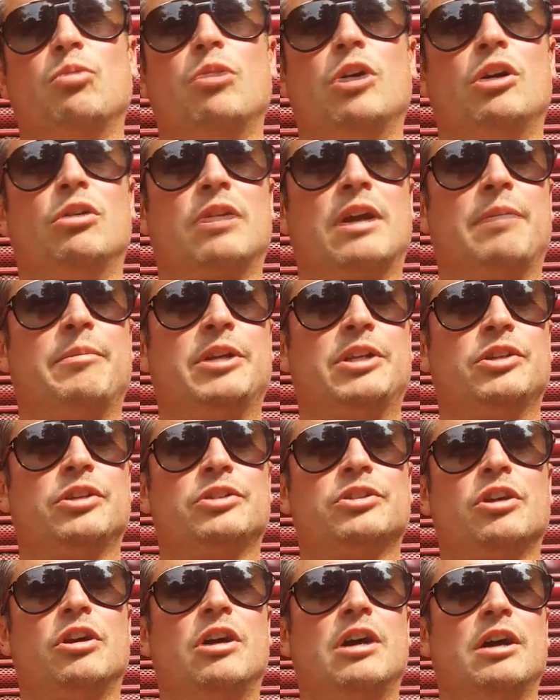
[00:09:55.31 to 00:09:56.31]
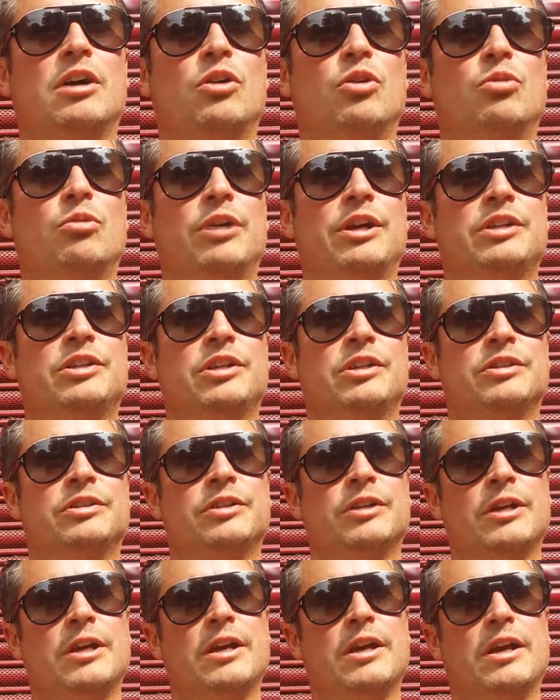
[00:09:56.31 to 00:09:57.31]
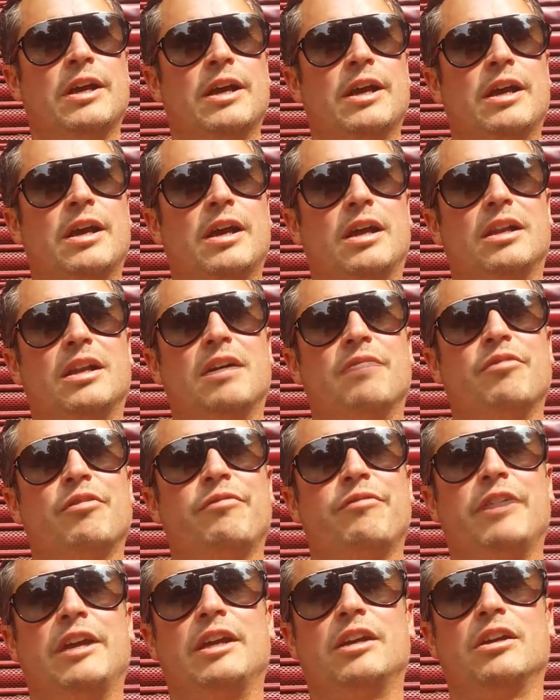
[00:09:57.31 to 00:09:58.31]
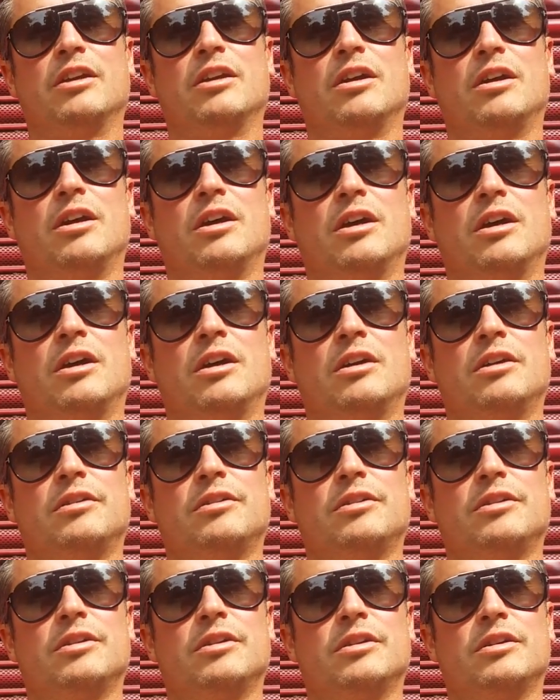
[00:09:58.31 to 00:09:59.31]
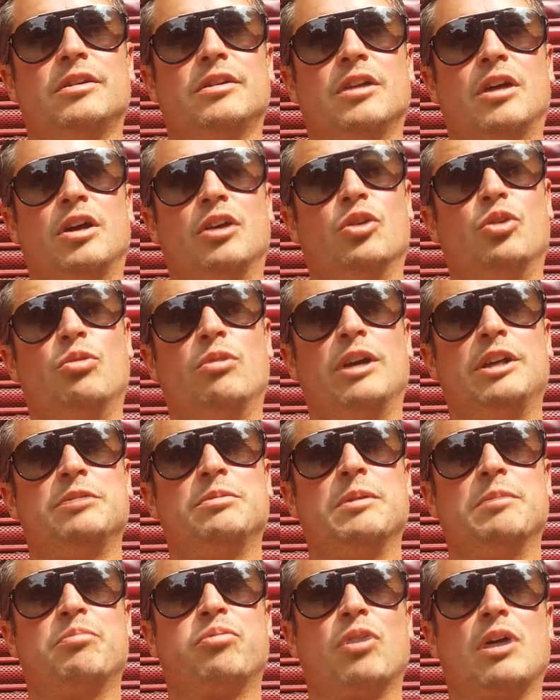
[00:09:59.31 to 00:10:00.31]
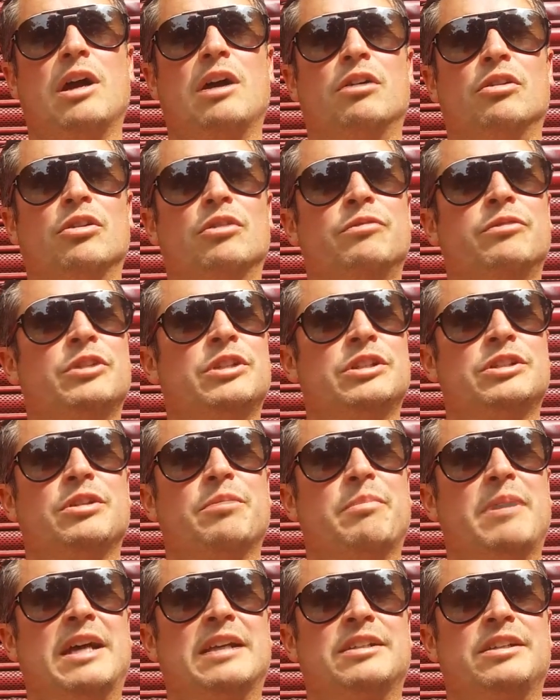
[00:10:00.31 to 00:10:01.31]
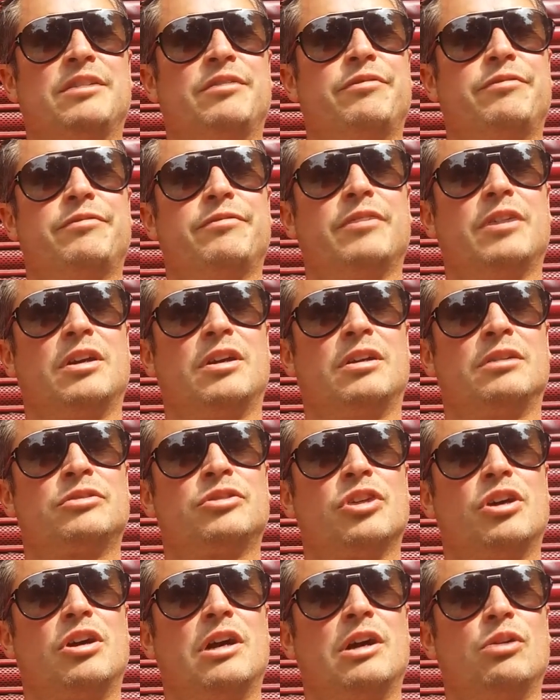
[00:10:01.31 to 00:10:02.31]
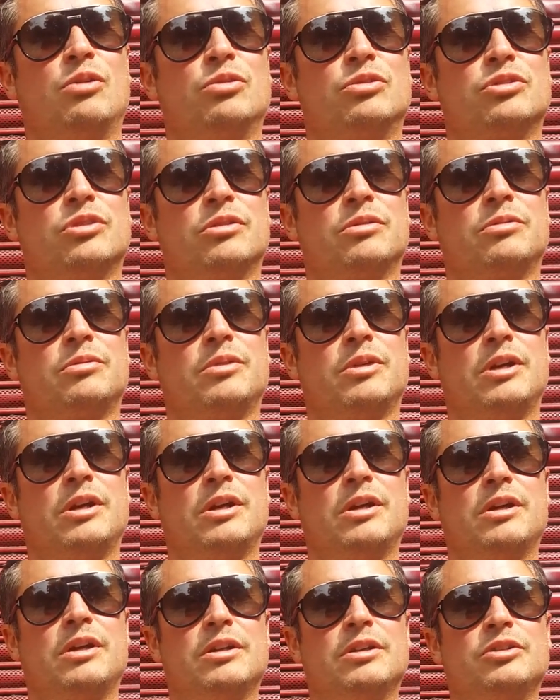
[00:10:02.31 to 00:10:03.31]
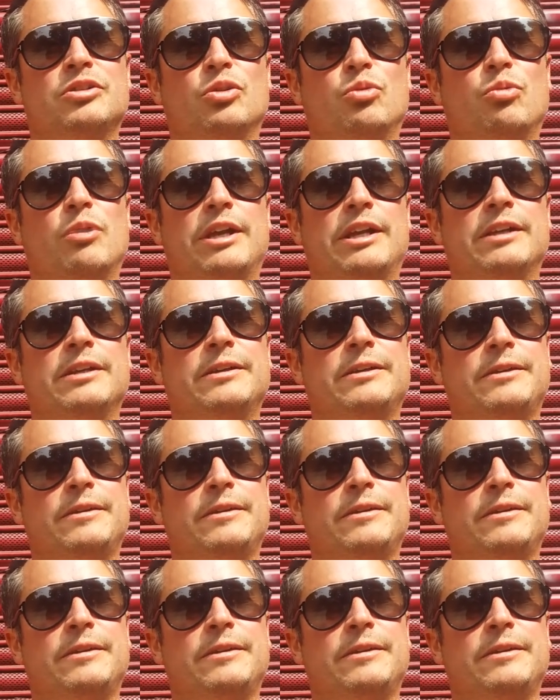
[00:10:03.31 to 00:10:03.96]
the World Amateur title, which is another thing that I'll always be proud of. It's a massive title to win.